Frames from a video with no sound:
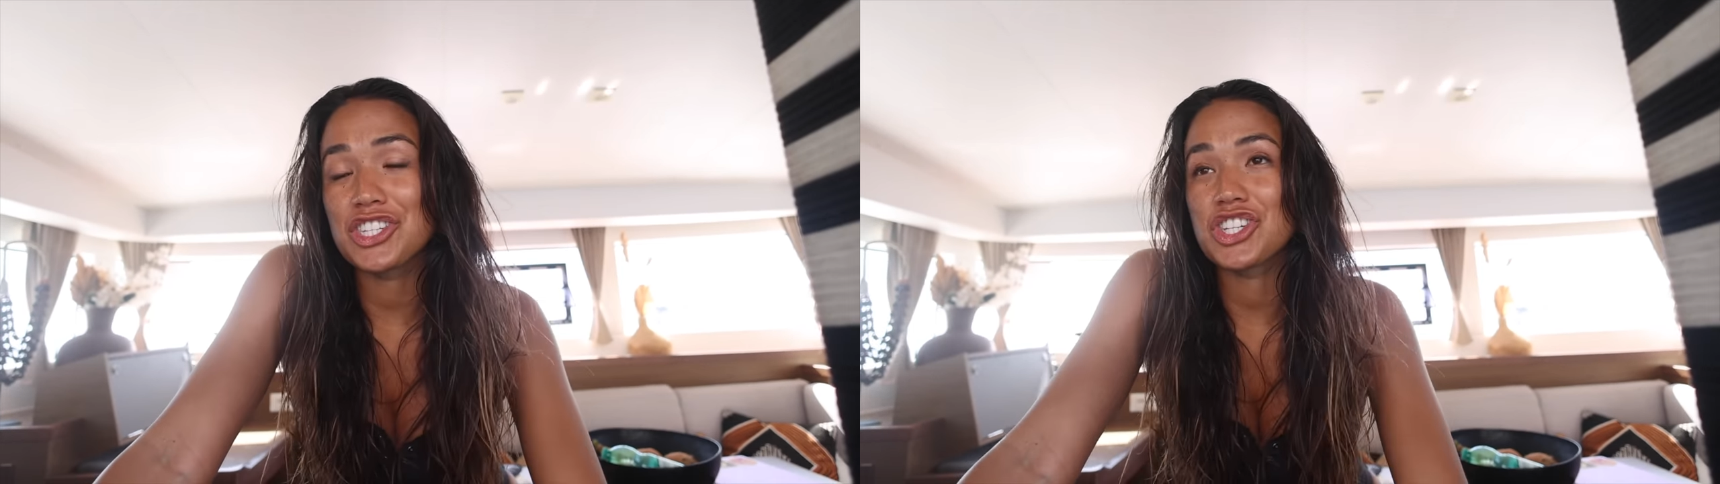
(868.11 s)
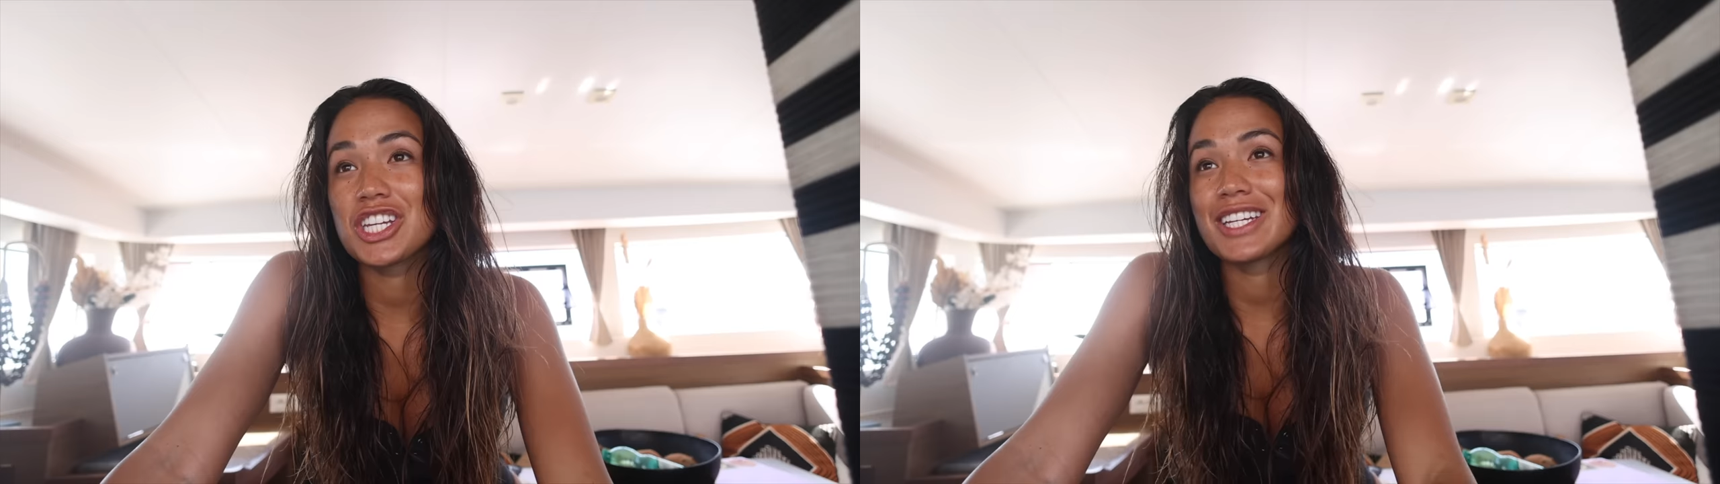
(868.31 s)

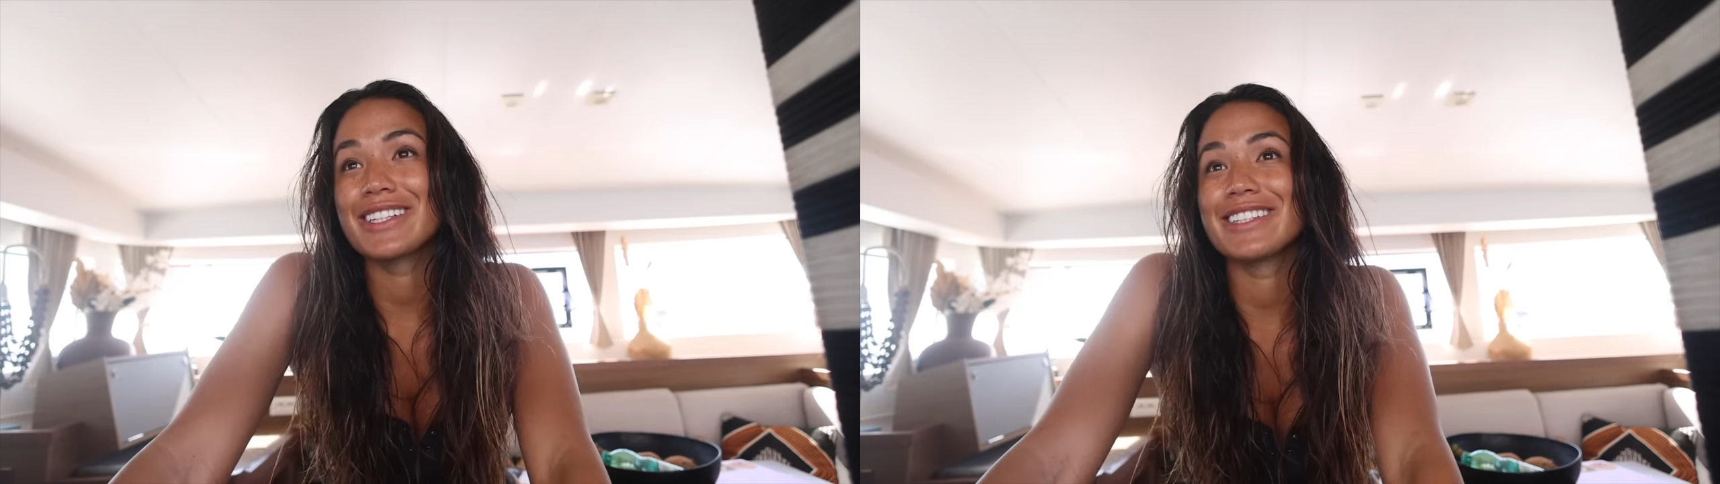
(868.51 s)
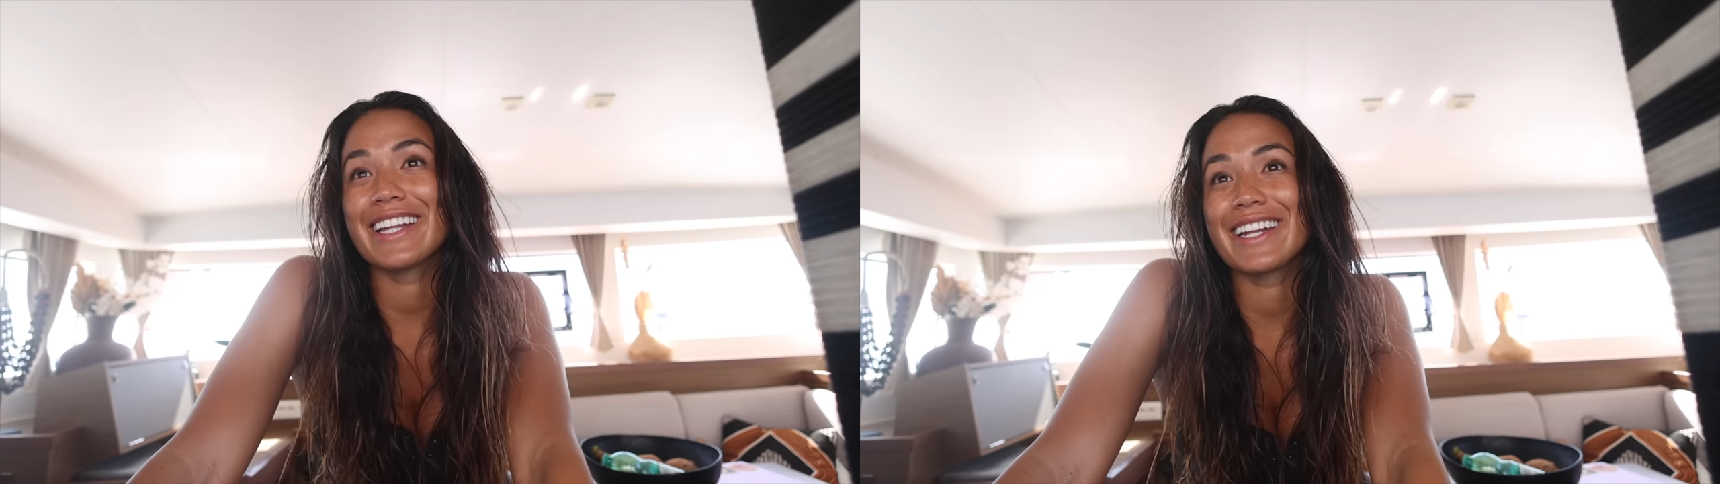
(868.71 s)

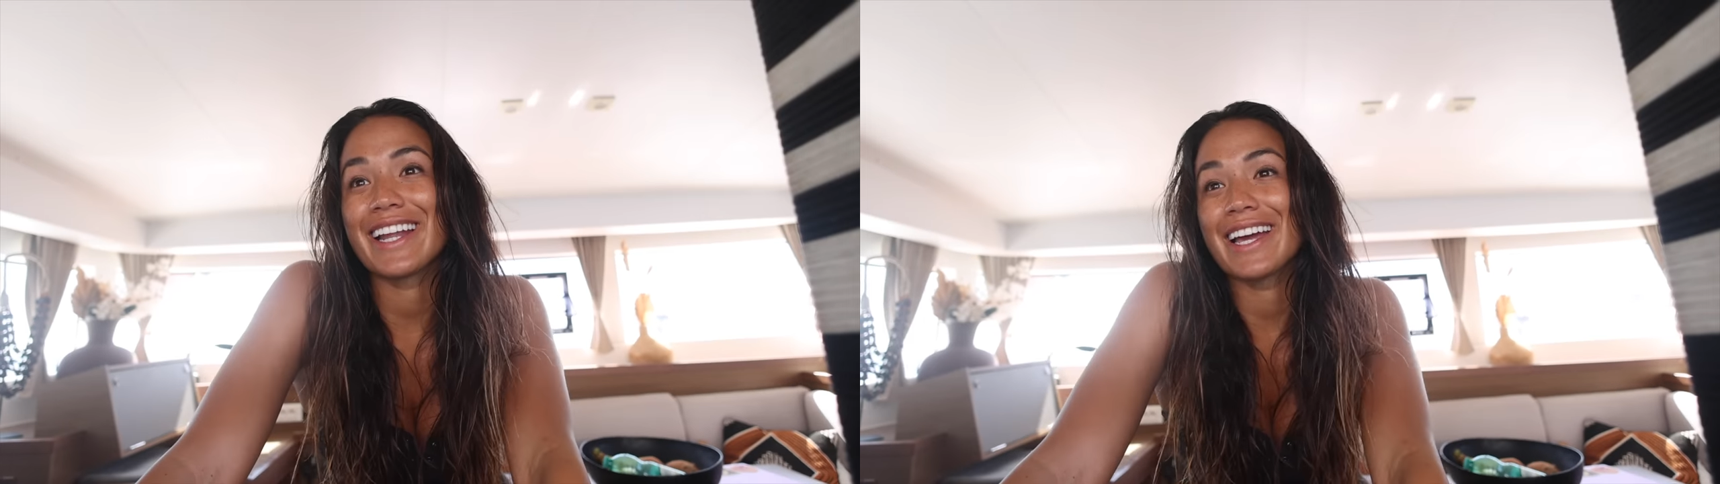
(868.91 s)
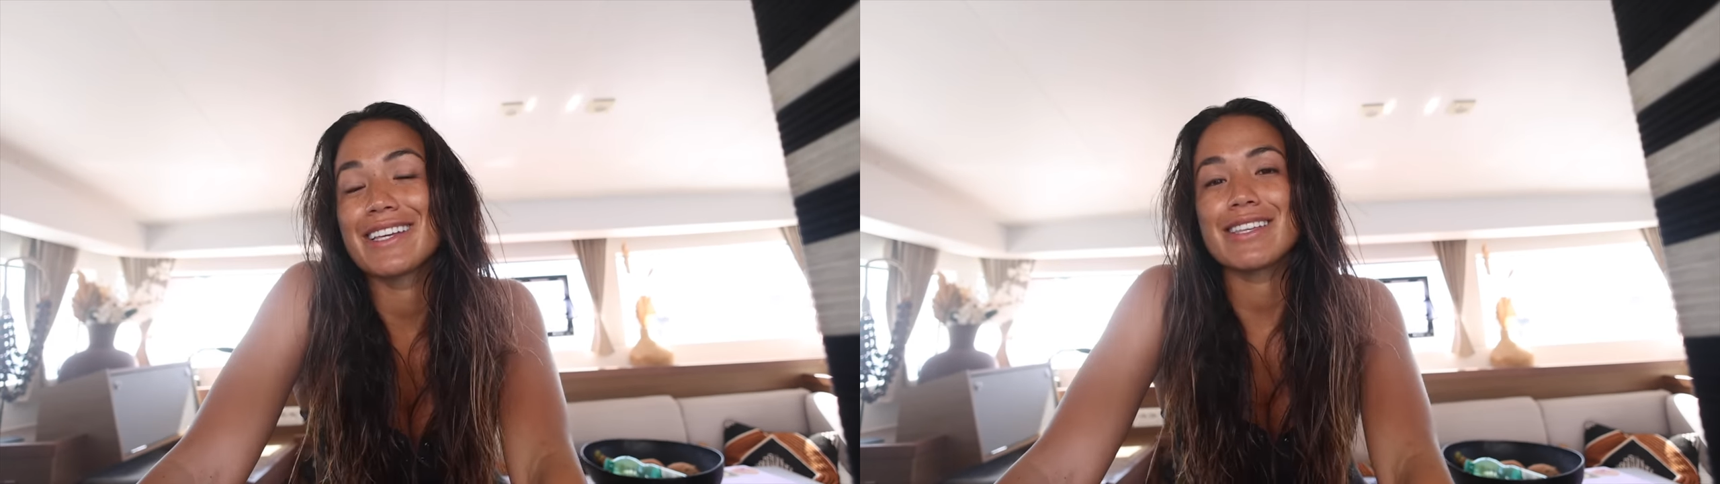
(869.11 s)
chill and
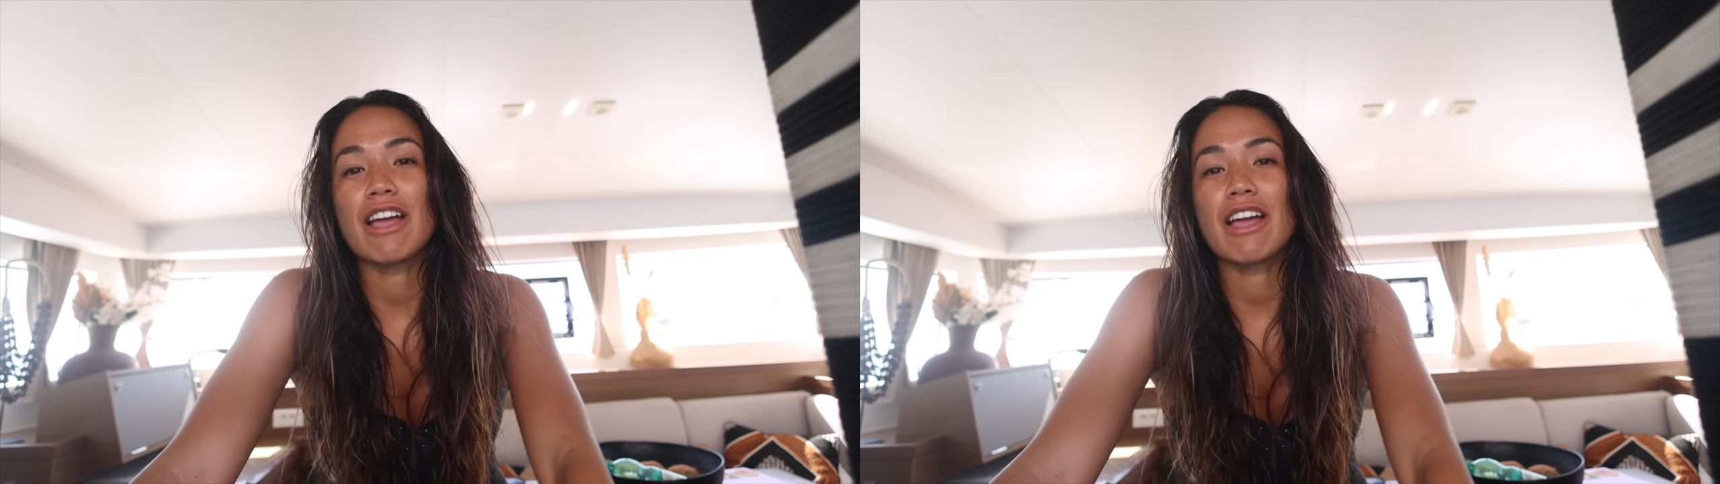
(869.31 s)
nice